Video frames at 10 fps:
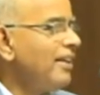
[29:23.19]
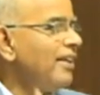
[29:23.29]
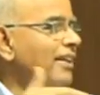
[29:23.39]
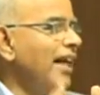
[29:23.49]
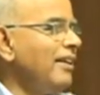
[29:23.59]

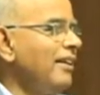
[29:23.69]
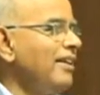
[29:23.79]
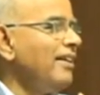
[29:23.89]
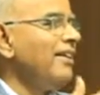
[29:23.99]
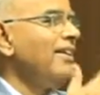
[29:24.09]
Then
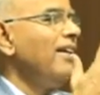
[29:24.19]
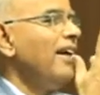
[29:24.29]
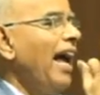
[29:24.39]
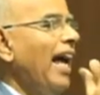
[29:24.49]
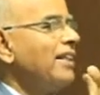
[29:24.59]

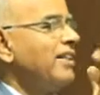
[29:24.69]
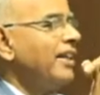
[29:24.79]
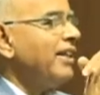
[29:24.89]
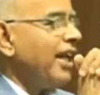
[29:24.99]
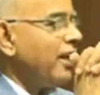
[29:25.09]

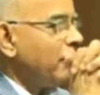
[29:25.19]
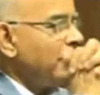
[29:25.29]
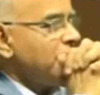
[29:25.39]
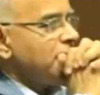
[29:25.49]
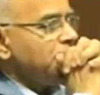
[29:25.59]
accident takes
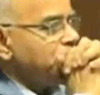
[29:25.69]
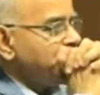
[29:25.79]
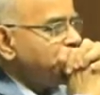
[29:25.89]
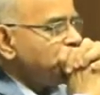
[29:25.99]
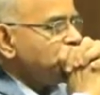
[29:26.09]
place.
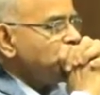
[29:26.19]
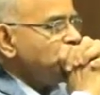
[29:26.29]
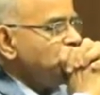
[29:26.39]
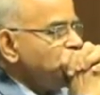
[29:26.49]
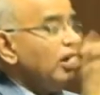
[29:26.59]

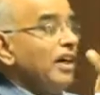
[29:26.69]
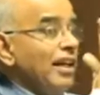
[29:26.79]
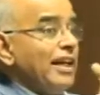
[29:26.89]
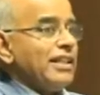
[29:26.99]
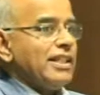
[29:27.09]

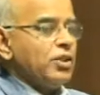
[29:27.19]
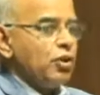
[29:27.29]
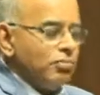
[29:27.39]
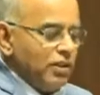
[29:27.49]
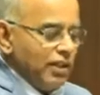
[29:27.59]
Let us
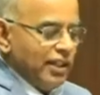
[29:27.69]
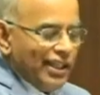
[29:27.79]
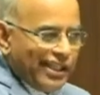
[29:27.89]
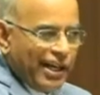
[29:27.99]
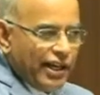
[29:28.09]
assume,
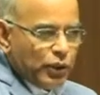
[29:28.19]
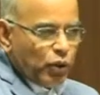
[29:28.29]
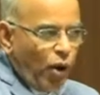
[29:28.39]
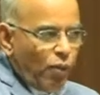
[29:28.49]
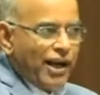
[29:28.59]
in order to
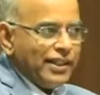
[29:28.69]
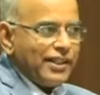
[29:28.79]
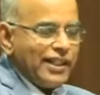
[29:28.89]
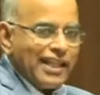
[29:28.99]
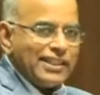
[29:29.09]
avoid
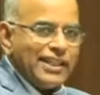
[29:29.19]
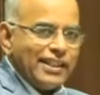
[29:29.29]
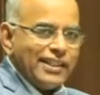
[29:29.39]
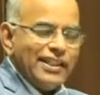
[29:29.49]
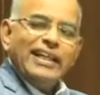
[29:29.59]
that
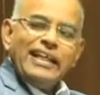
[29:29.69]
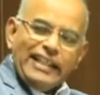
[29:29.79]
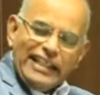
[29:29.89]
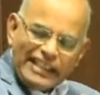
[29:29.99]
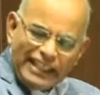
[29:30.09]
accident,
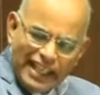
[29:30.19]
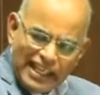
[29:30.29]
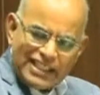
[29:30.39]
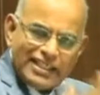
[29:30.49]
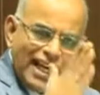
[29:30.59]
he
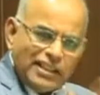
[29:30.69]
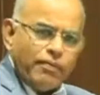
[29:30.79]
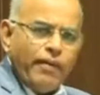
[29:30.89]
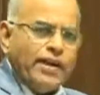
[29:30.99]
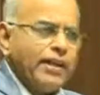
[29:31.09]
takes that
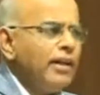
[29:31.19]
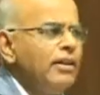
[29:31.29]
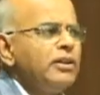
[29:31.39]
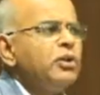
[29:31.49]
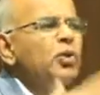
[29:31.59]

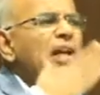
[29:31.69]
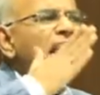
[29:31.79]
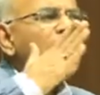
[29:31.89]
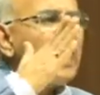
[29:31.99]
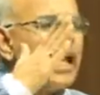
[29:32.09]
vehicle to
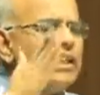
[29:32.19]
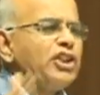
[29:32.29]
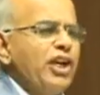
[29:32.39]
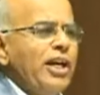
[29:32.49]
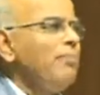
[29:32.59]
the
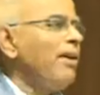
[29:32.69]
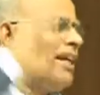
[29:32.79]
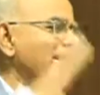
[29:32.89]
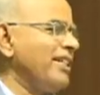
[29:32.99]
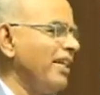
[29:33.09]
extreme
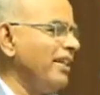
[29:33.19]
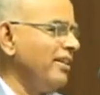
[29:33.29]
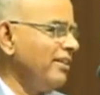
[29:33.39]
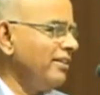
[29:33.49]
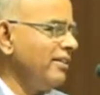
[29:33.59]
right side,
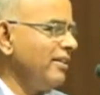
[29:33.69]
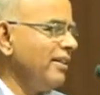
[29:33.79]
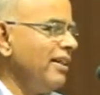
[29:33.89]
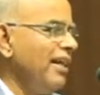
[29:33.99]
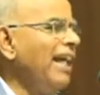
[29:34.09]

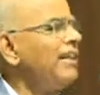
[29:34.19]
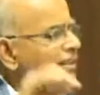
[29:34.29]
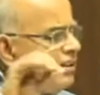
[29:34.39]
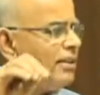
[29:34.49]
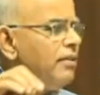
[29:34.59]

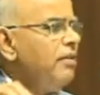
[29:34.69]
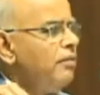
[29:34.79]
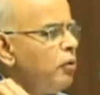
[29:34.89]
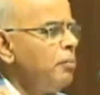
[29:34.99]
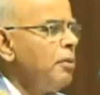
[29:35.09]
and
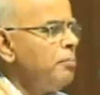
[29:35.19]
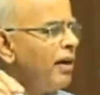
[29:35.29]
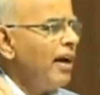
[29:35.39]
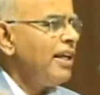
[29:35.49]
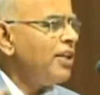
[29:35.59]
few
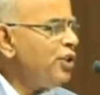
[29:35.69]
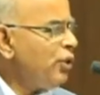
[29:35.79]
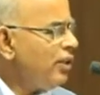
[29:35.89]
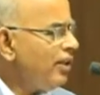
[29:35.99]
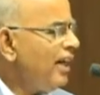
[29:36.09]
people are
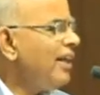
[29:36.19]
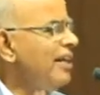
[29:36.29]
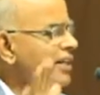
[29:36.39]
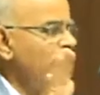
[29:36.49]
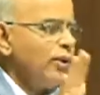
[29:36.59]
injured and
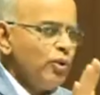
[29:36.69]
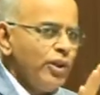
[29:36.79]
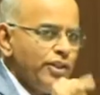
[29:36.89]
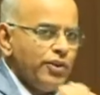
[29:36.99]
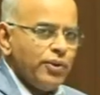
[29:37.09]
he is also
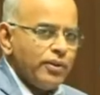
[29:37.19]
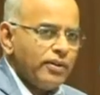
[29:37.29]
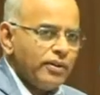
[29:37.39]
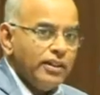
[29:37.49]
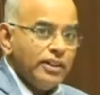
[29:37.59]
injured.
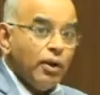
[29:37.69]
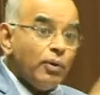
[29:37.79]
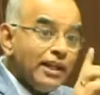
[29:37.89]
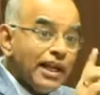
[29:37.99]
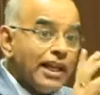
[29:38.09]
Now
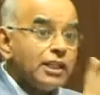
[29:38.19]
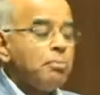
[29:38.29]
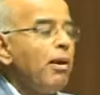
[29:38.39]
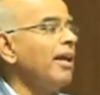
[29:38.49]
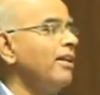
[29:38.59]
we can
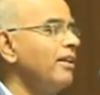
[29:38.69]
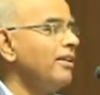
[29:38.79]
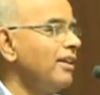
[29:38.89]
explain.